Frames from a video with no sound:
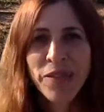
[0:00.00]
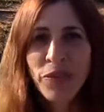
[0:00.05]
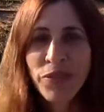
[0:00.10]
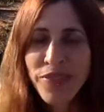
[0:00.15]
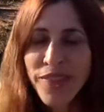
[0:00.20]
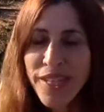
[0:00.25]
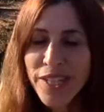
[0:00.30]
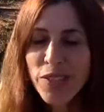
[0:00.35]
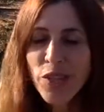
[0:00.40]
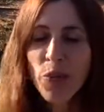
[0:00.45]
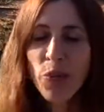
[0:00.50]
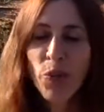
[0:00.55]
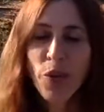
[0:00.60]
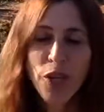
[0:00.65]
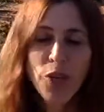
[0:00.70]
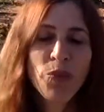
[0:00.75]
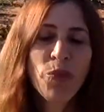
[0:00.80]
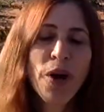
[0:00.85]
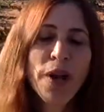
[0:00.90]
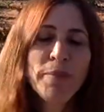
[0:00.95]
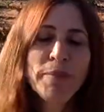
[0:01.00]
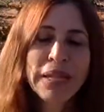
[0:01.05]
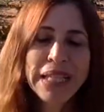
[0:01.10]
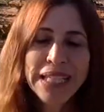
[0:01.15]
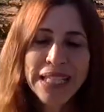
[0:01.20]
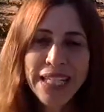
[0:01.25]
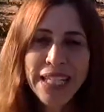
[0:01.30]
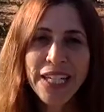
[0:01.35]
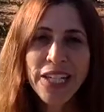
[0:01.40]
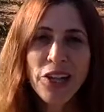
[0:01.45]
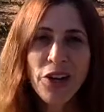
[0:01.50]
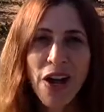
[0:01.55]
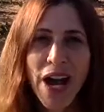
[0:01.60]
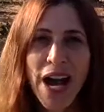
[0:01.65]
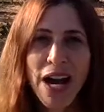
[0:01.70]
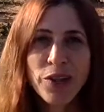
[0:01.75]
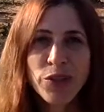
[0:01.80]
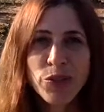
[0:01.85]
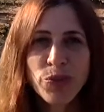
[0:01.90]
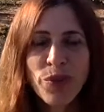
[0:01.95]
These are what you want to be cleaning your
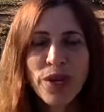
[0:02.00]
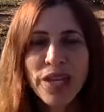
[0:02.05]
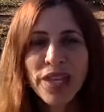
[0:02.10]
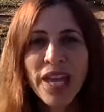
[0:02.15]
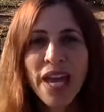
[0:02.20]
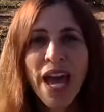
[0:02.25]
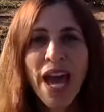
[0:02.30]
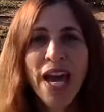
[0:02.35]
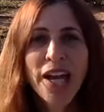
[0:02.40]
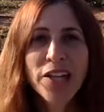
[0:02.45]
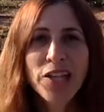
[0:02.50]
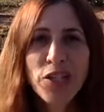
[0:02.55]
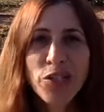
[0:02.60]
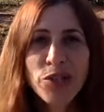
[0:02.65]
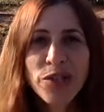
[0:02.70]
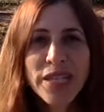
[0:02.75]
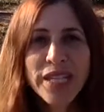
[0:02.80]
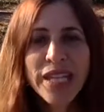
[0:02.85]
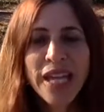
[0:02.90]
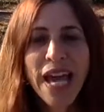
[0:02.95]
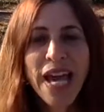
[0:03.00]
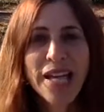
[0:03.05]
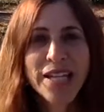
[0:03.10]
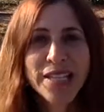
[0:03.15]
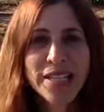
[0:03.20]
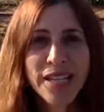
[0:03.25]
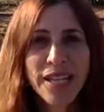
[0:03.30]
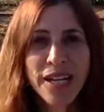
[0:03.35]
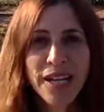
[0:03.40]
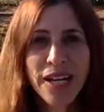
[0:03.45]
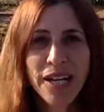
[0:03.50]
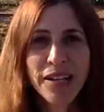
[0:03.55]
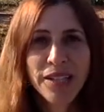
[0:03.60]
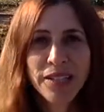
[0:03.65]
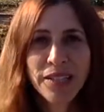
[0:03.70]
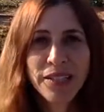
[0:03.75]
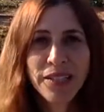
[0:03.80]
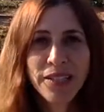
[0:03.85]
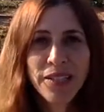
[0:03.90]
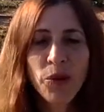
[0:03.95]
house with and using as uh,
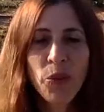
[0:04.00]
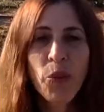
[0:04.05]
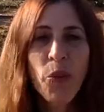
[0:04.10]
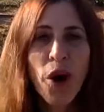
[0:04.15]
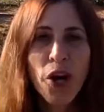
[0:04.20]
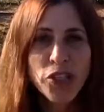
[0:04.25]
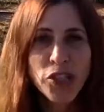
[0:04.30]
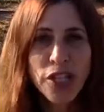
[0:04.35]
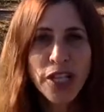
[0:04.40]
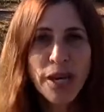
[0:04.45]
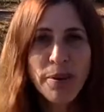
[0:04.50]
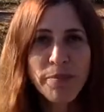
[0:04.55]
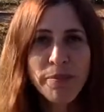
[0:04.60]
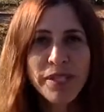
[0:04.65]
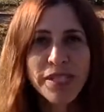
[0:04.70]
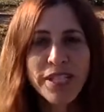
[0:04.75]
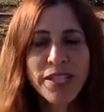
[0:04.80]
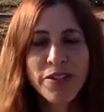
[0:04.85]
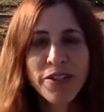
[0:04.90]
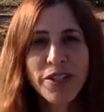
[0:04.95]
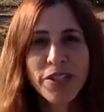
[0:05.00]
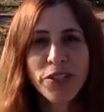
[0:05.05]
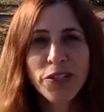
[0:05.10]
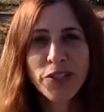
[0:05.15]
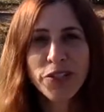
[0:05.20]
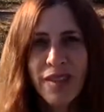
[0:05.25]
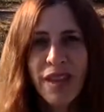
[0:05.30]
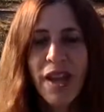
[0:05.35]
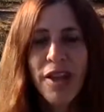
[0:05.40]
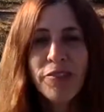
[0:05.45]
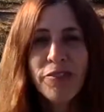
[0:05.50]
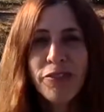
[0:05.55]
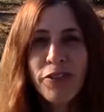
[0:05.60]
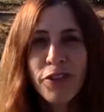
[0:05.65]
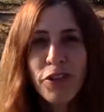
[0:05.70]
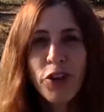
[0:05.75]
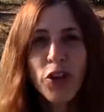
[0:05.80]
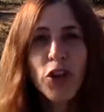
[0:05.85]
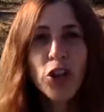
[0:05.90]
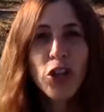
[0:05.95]
washing up materials and for
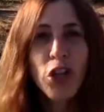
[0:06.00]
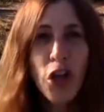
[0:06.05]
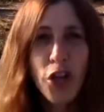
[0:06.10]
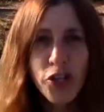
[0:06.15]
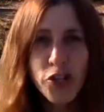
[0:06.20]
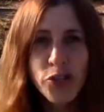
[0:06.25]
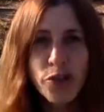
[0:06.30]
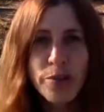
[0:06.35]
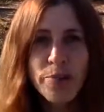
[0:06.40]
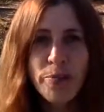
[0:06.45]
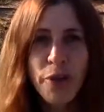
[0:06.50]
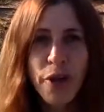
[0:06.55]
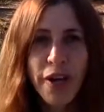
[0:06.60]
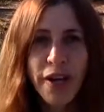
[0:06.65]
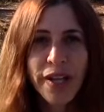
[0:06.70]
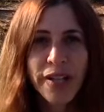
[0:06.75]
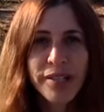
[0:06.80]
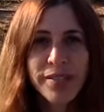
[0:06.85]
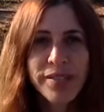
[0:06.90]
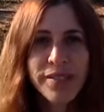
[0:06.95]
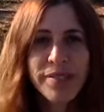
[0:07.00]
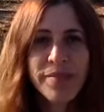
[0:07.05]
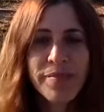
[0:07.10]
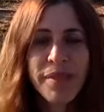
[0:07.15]
your laundry products.